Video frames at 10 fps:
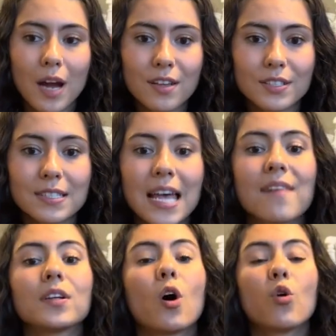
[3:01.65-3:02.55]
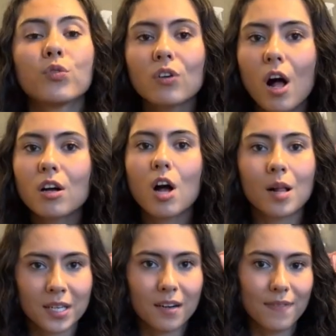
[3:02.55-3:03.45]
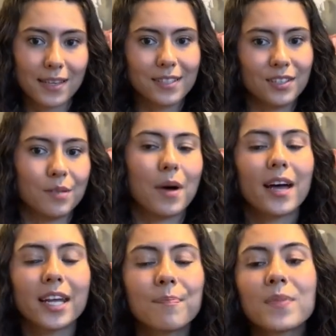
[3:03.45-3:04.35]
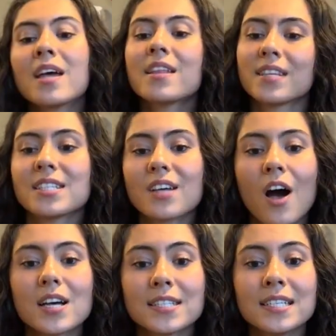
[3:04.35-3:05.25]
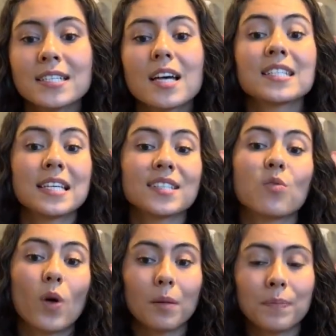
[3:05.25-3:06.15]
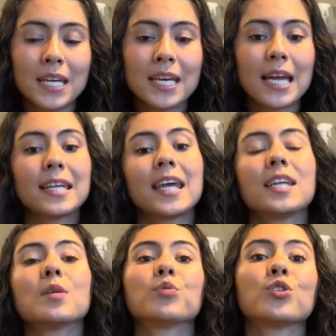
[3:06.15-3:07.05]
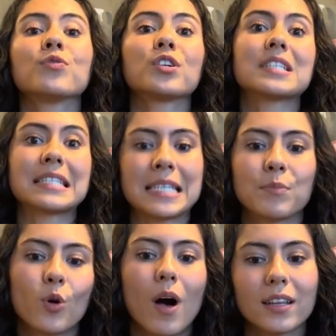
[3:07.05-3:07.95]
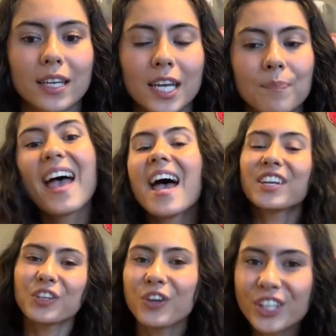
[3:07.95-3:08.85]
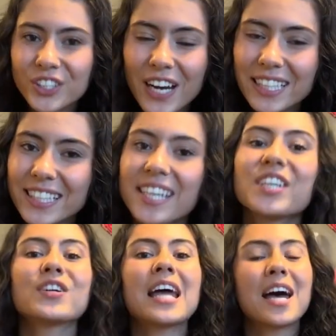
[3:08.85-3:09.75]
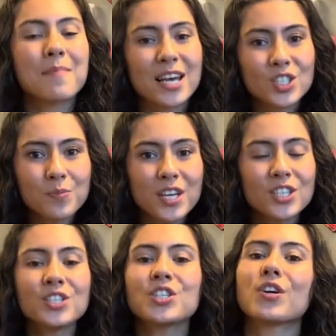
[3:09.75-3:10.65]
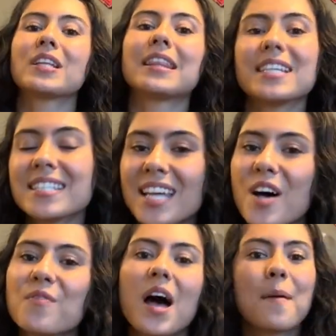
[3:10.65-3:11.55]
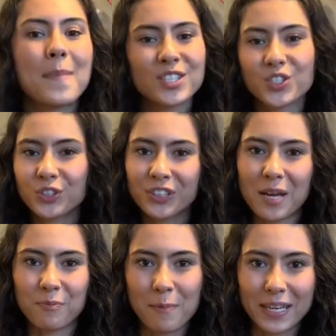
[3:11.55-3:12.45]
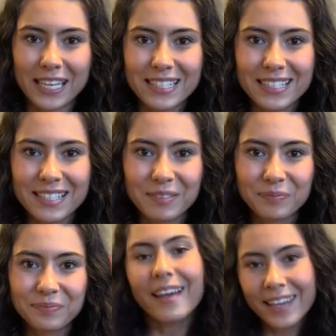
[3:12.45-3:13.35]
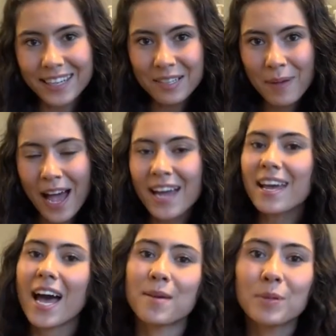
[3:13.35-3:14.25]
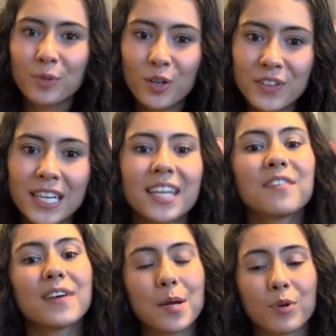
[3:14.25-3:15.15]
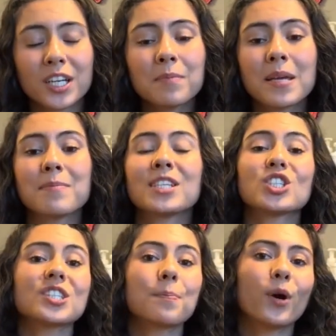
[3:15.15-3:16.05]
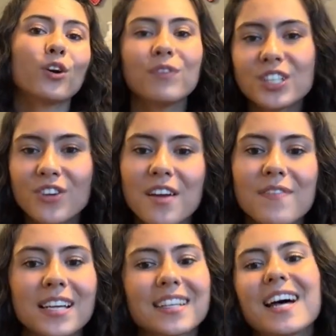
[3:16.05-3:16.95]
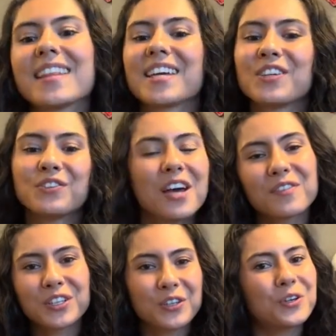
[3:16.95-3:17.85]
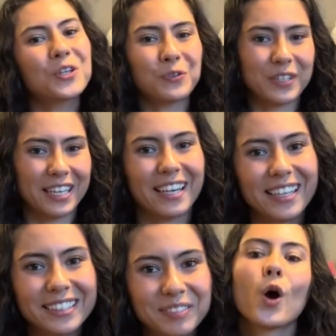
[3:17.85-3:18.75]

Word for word: arousals have an overall calming effect on the body. This causes a sense of well-being and can improve your sleep quality. And you heard correctly, you can add masturbation to your list of menstrual cramp remedies. A heating pad, ibuprofen, and a vibrator may be just the perfect trifecta that you never knew you needed.